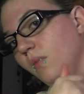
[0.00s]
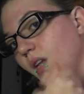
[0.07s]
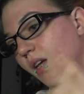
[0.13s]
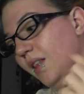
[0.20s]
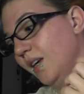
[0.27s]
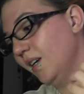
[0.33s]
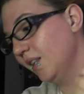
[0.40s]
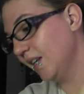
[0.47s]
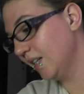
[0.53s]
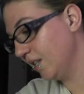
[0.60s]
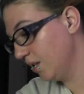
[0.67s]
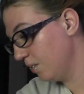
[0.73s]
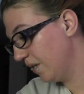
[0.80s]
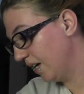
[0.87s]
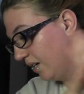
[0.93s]
that's
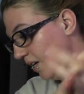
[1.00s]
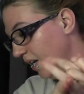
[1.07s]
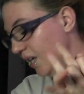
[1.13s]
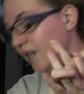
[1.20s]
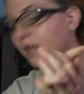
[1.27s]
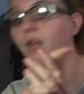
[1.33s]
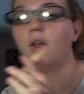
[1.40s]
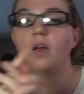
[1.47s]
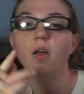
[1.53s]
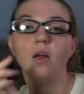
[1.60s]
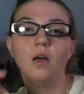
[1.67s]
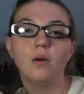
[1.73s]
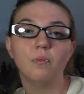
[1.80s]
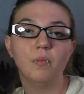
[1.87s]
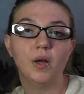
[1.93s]
about it.
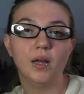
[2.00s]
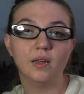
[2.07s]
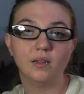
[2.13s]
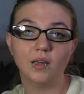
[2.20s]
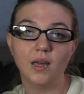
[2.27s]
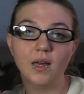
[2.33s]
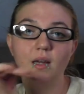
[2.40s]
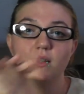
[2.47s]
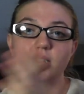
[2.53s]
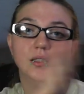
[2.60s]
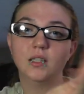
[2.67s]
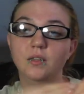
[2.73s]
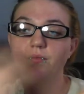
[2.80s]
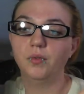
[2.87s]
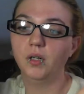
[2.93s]
But yeah,
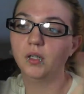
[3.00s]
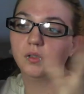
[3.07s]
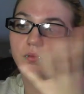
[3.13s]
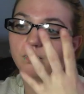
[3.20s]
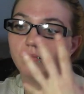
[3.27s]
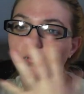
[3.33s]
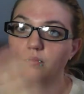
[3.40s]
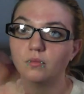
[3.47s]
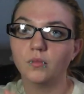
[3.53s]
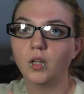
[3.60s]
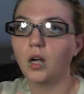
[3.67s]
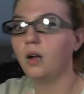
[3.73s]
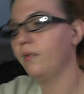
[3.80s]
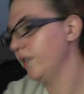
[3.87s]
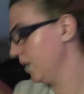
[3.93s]
different,
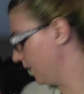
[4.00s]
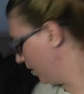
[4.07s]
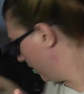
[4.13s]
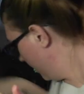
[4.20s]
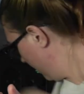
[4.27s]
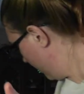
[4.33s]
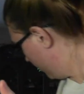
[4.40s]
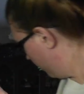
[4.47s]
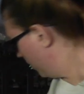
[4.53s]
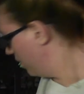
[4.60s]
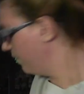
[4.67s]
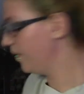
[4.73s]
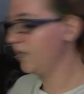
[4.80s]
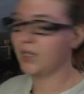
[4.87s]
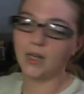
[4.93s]
obviously each one of these
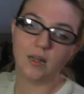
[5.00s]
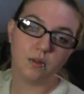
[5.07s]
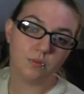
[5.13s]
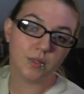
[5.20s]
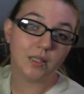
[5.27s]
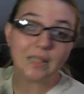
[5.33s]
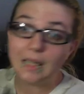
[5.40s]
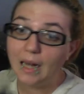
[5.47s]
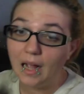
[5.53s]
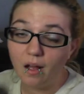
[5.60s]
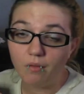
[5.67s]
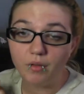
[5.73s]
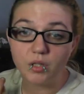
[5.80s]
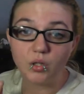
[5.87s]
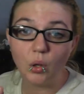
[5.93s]
items is going to have its
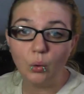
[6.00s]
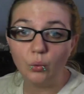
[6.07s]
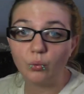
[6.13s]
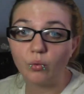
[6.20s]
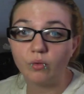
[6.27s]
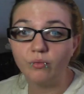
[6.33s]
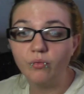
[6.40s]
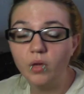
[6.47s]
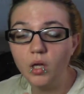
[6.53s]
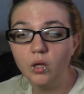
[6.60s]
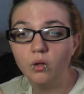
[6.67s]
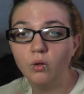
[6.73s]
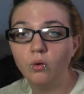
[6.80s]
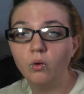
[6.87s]
own review.